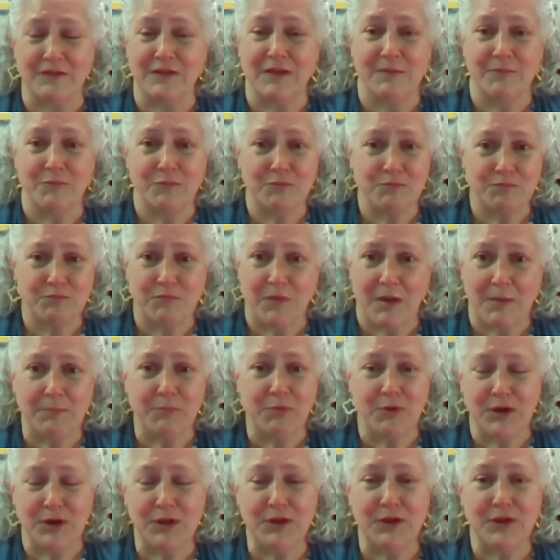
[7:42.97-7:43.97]
I'm
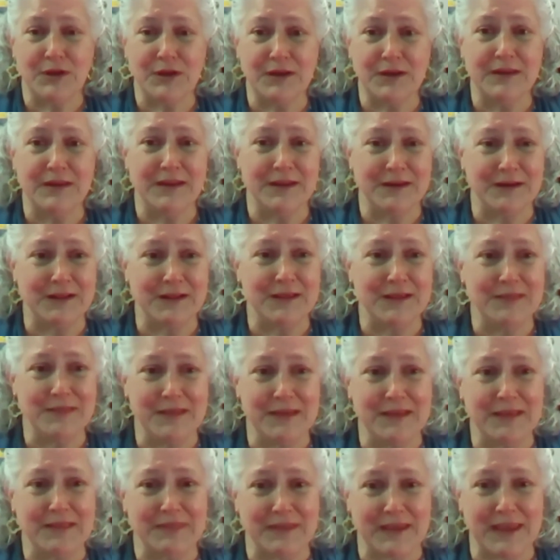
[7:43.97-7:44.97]
pretty good, in
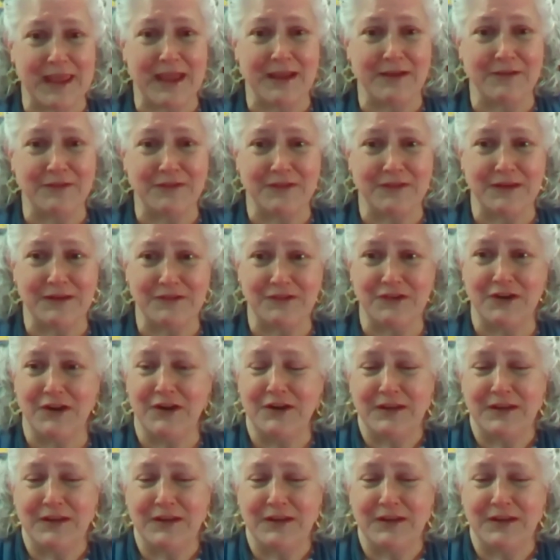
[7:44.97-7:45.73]
the counseling chair.